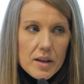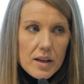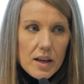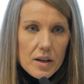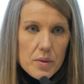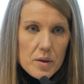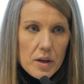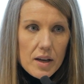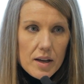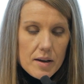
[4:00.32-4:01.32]

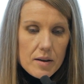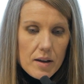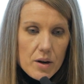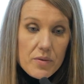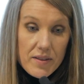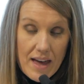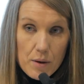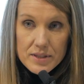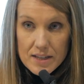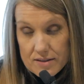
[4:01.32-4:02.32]
I don't think
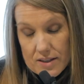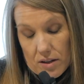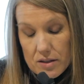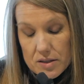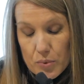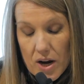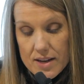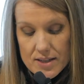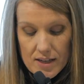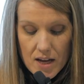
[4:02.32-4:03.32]
that was necessarily
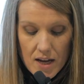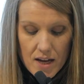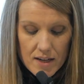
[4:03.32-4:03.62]
surprising.